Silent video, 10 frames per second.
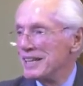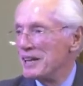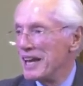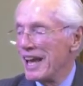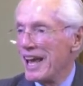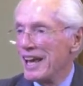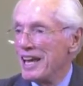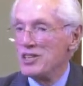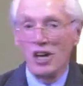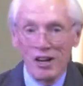
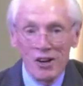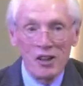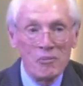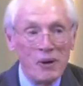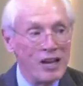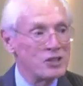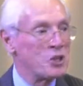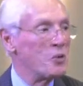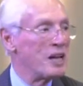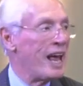he's younger than
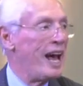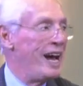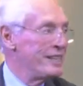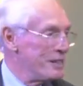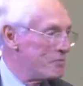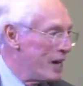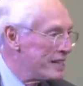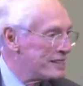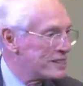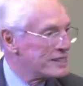Pastor Willette,
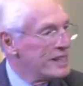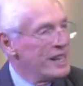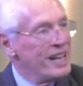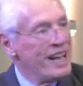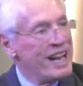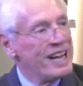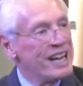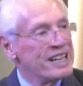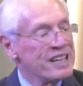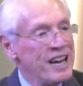but
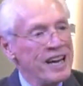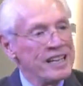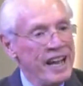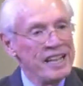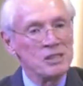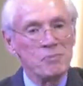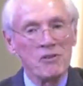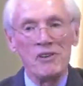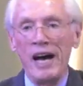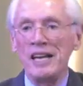God has
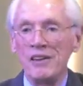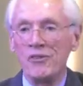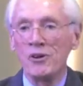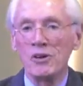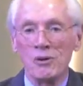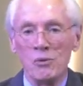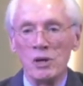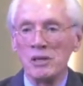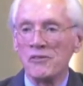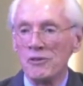provided for a
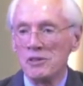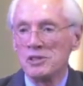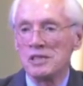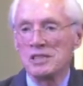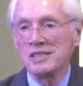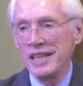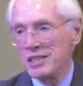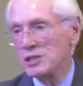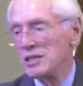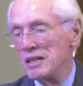wonderful
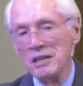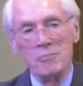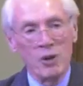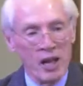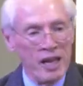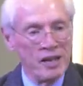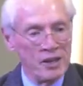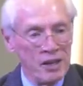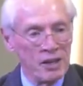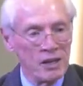succession
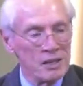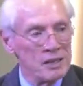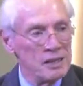plan here.